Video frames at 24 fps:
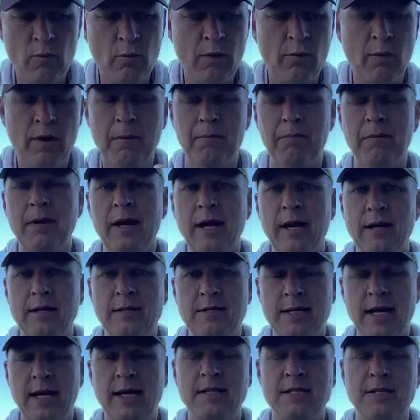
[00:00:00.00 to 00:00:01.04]
We want to
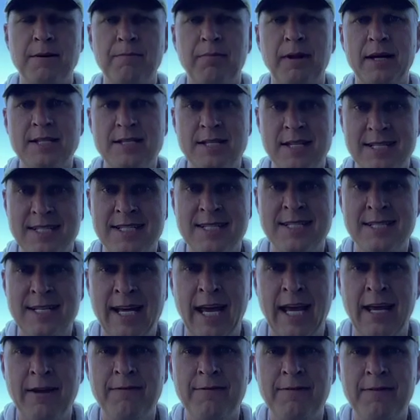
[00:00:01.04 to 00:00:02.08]
stay in some place that's
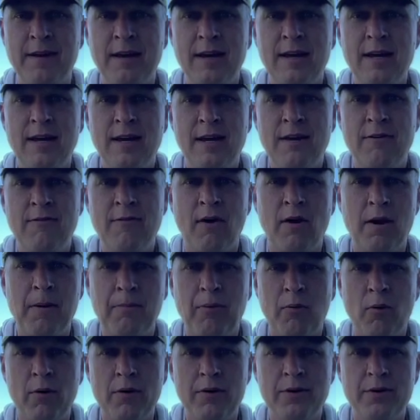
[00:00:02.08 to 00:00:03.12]
safe, very
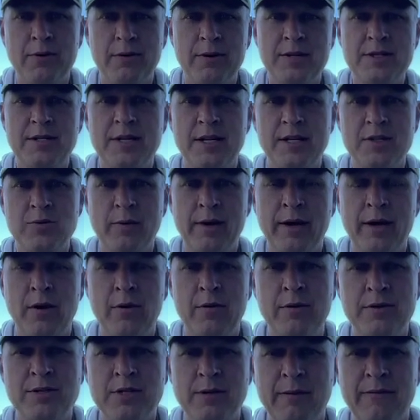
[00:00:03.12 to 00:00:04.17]
important to us. And as we
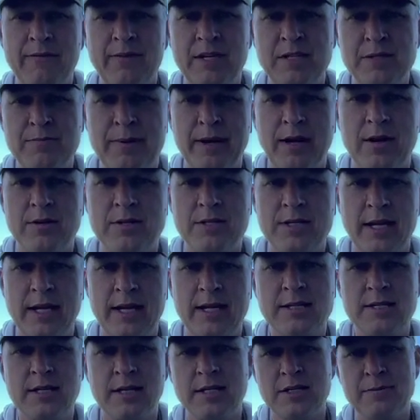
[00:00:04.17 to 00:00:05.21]
go to some of these bigger
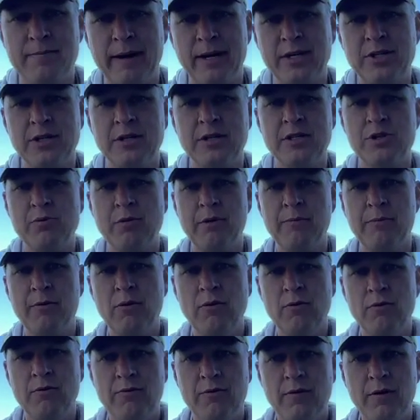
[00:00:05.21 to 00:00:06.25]
cities, and especially as we
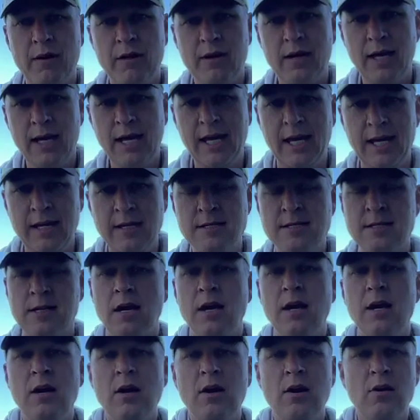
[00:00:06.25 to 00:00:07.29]
move east,
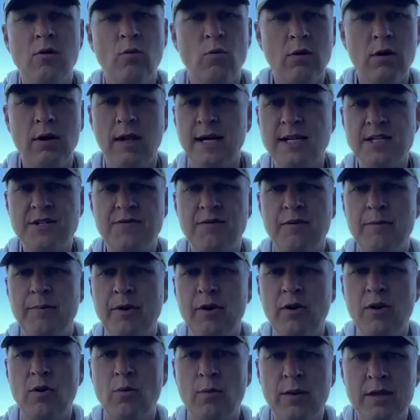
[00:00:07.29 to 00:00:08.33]
we're less
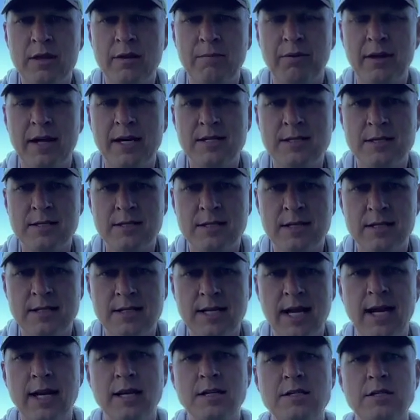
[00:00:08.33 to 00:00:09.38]
familiar with the places to
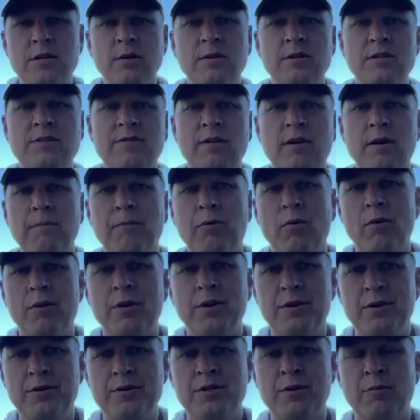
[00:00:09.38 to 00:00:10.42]
stay, so it's very
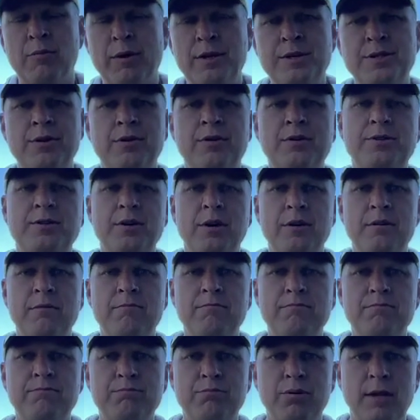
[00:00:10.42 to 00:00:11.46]
important to do some research on
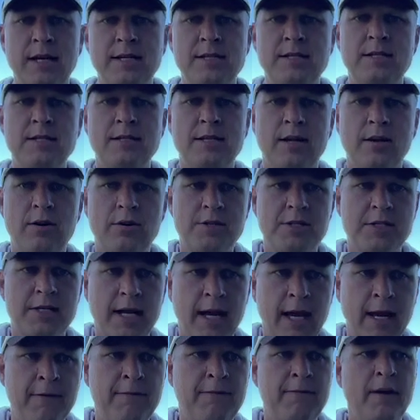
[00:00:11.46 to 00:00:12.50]
places that are
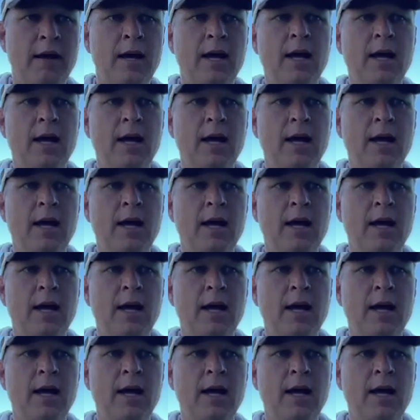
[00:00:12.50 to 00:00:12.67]
safe.